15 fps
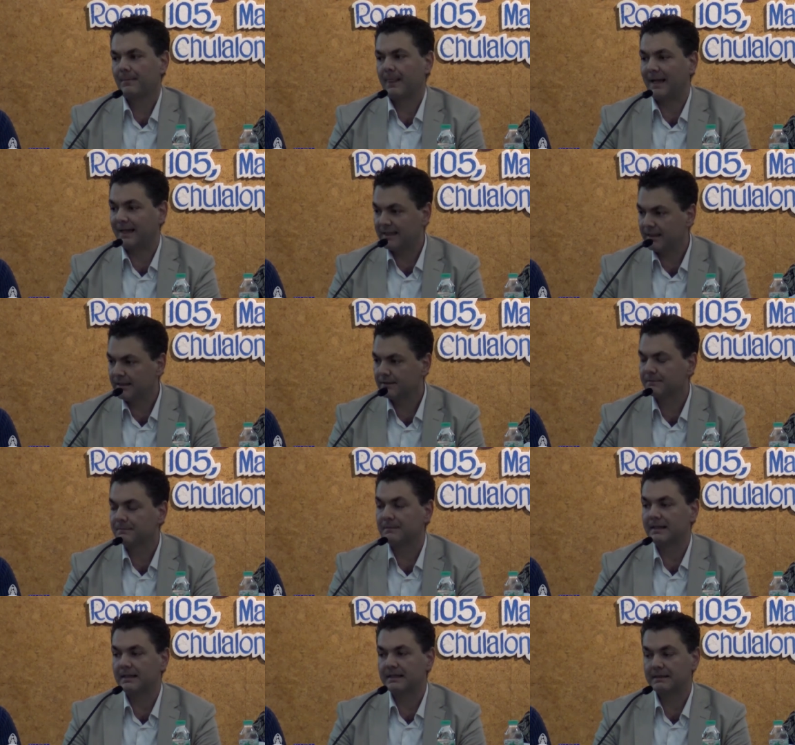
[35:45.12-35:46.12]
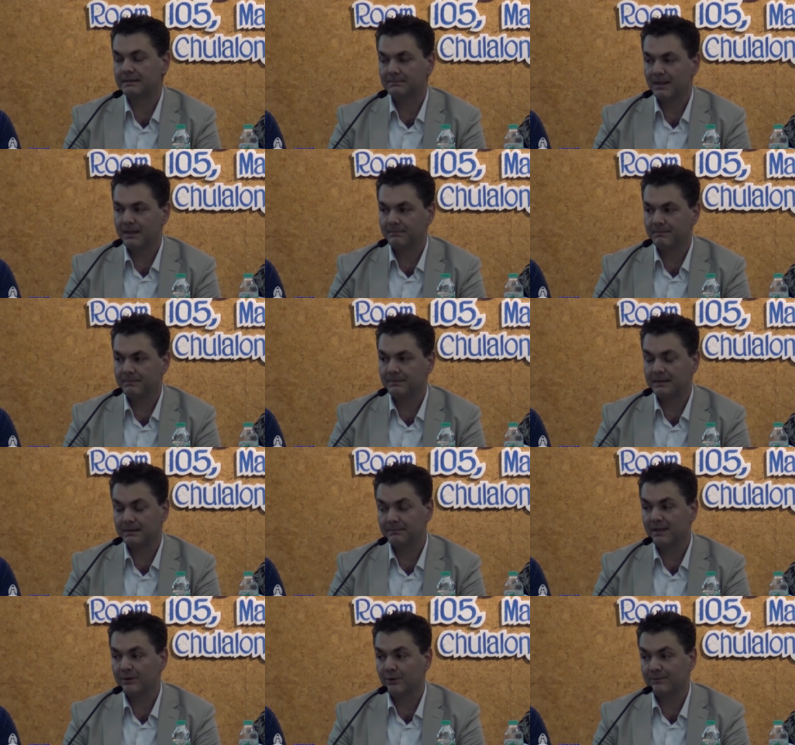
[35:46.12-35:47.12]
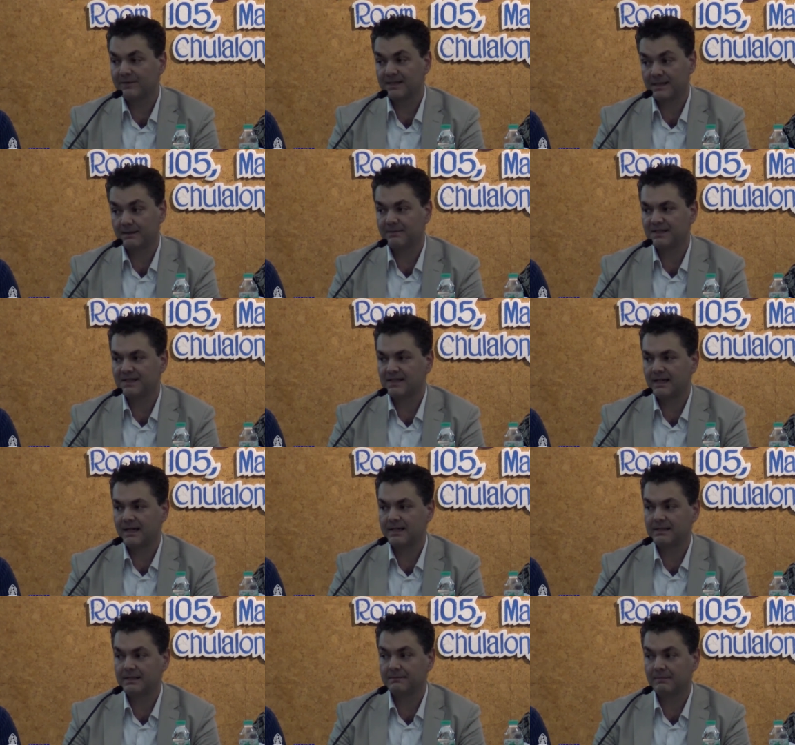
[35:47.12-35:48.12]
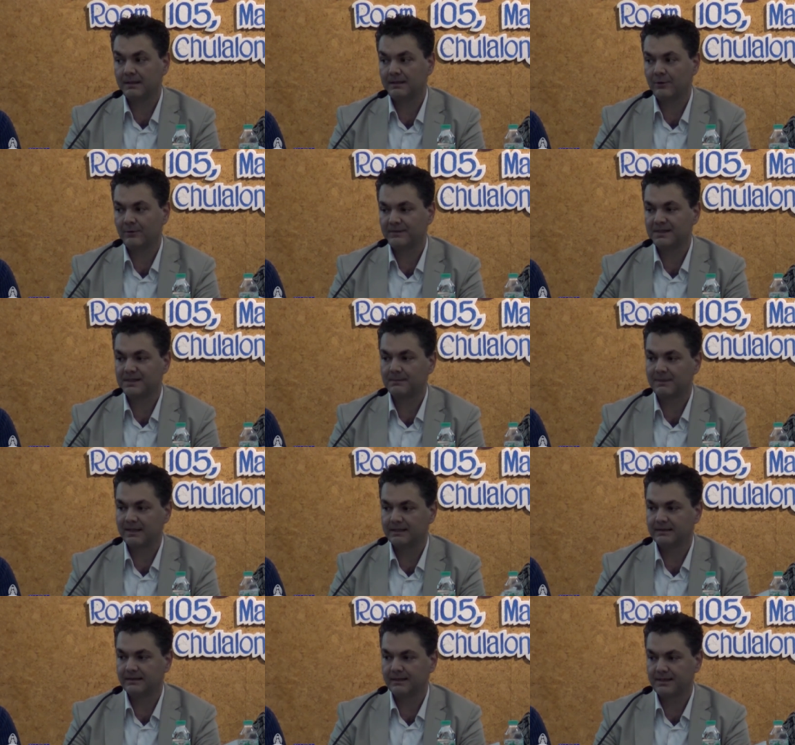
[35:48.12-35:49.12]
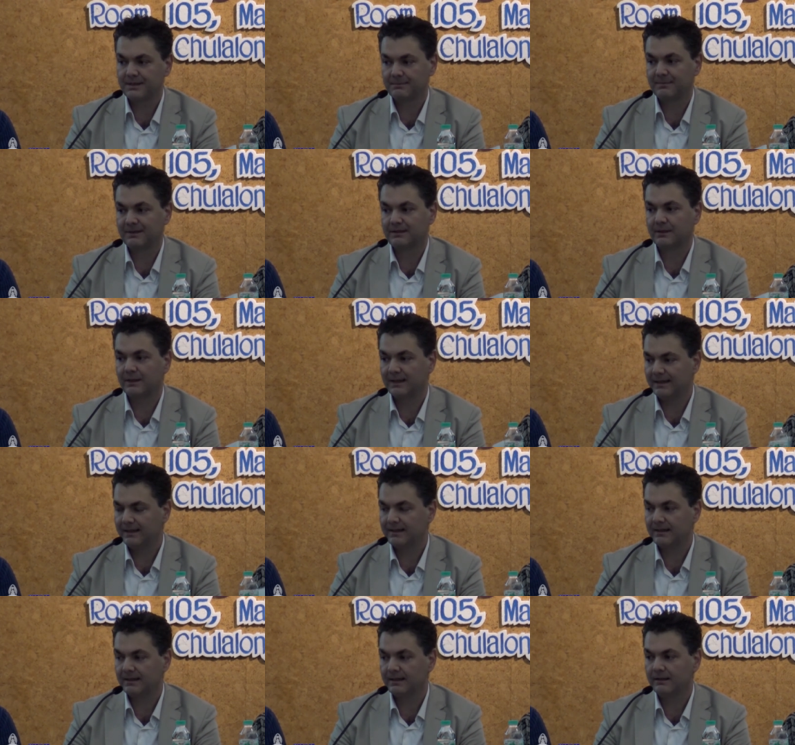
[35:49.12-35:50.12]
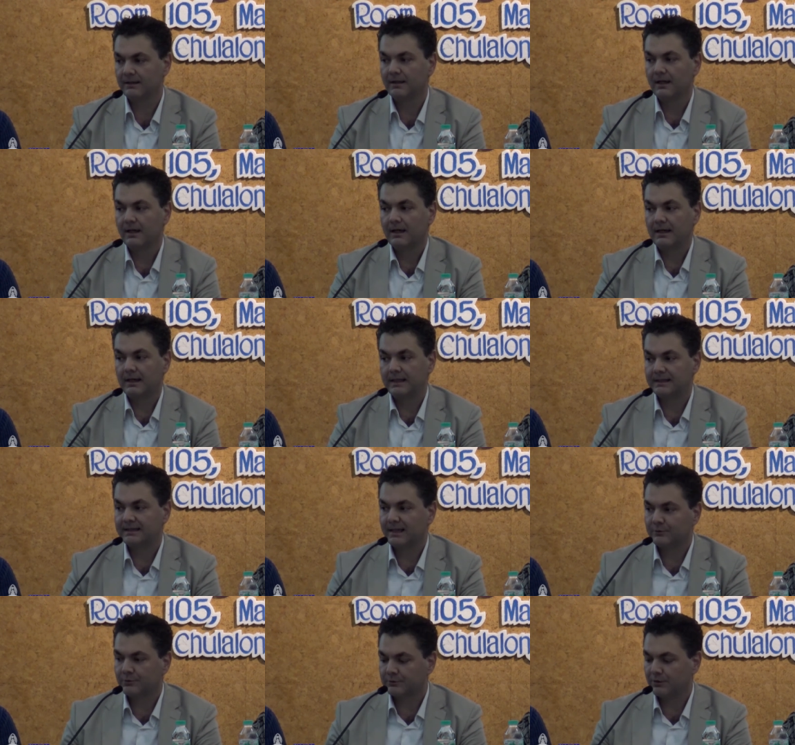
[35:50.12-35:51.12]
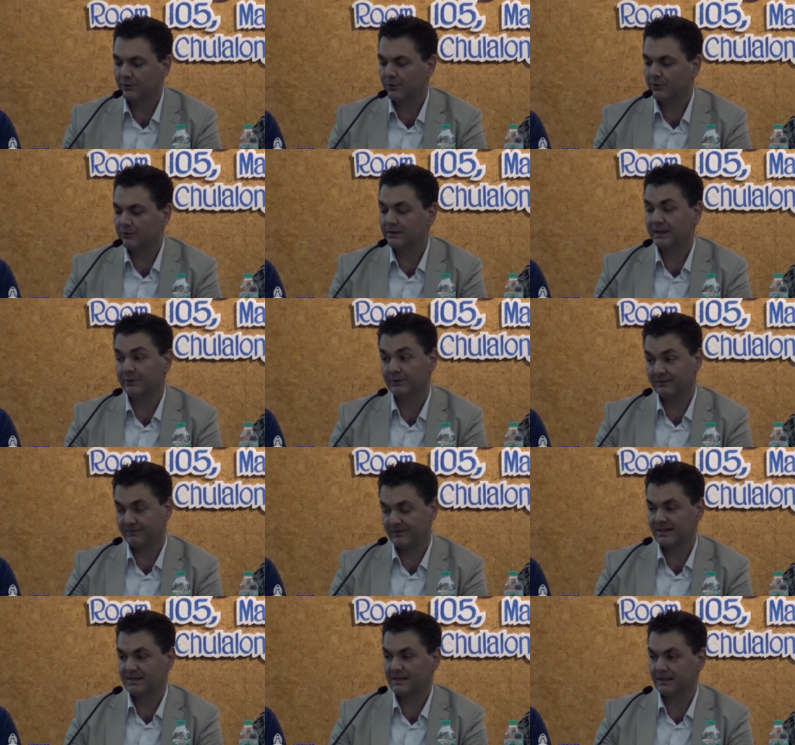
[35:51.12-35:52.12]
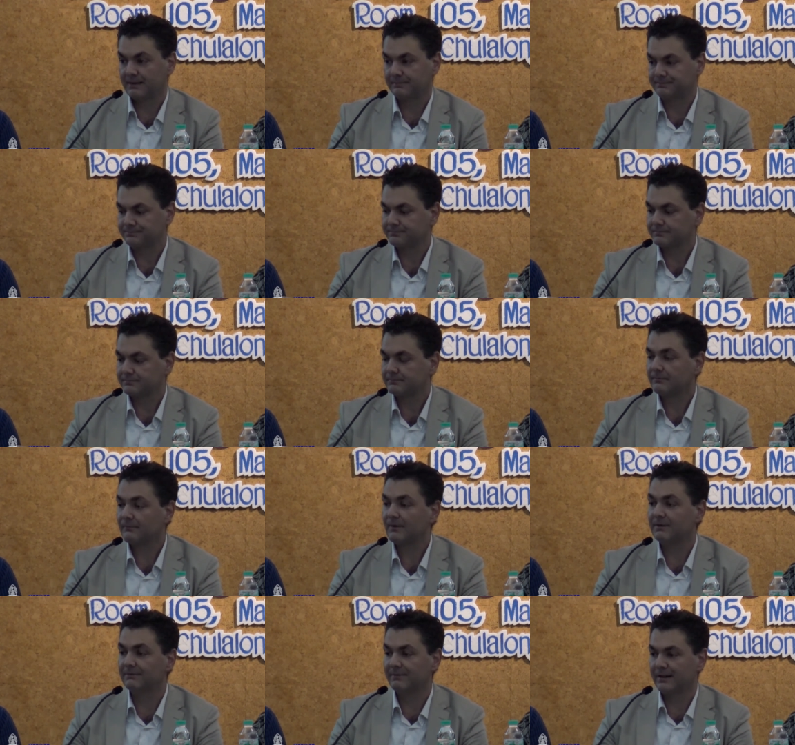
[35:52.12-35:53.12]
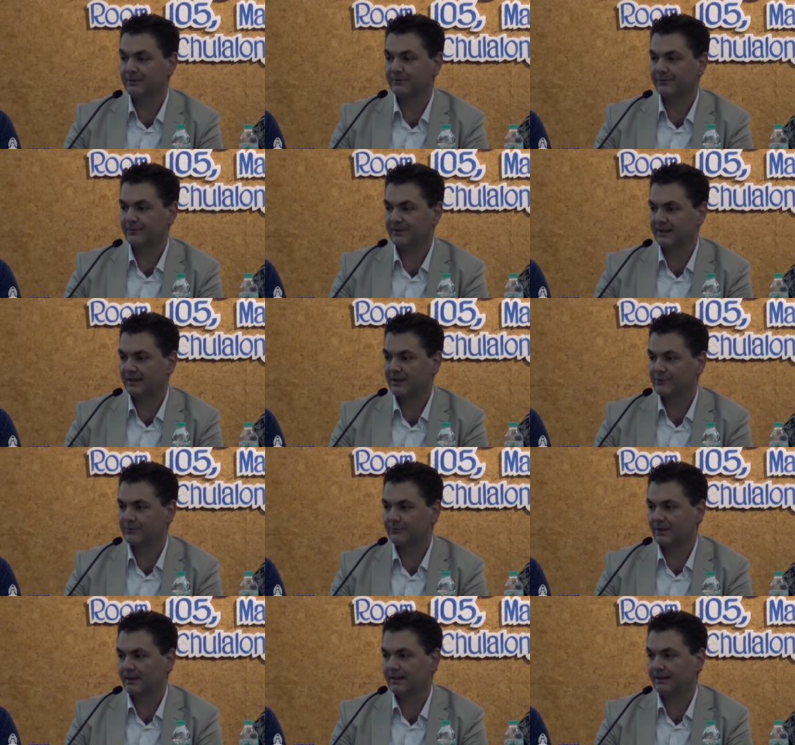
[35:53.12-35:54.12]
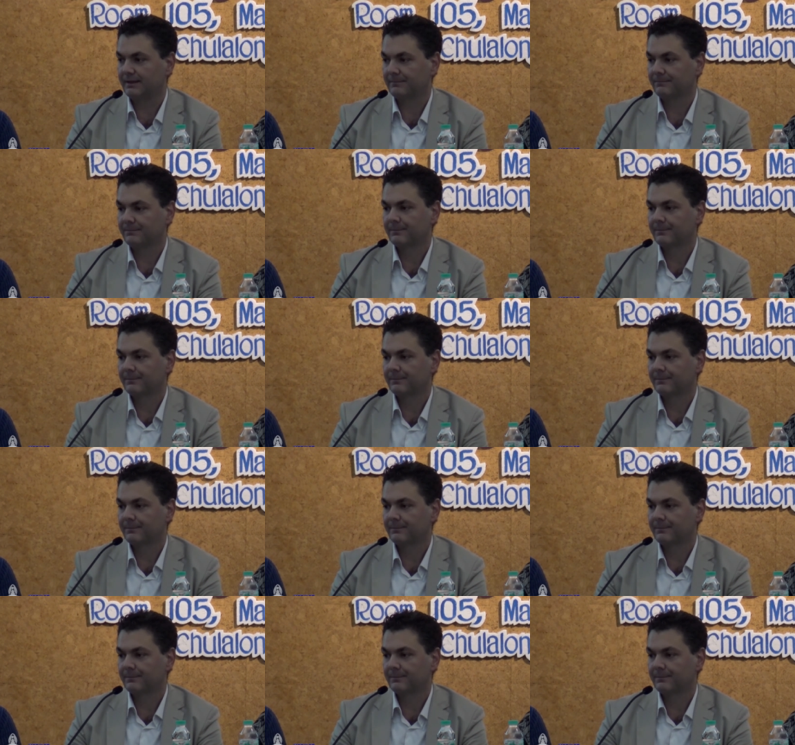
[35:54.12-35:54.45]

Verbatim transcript: Again, it may offer some insights, it may offer some ideas, but clearly it cannot hold a universal value for the case of Rakhine.